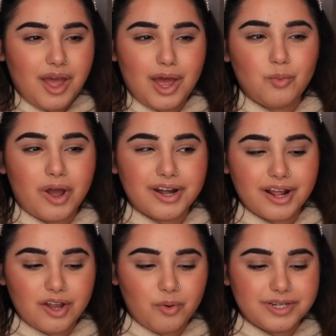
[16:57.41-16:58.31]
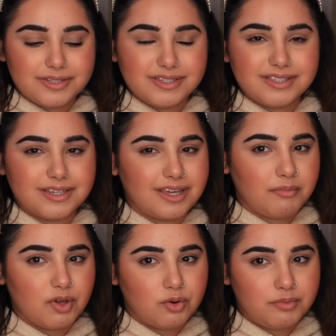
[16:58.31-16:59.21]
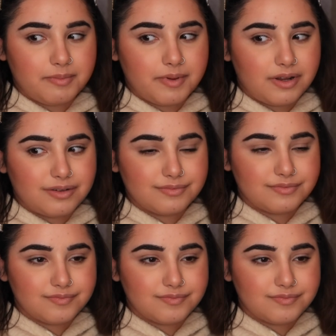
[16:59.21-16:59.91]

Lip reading: And why did I go into this thinking Milk would be better?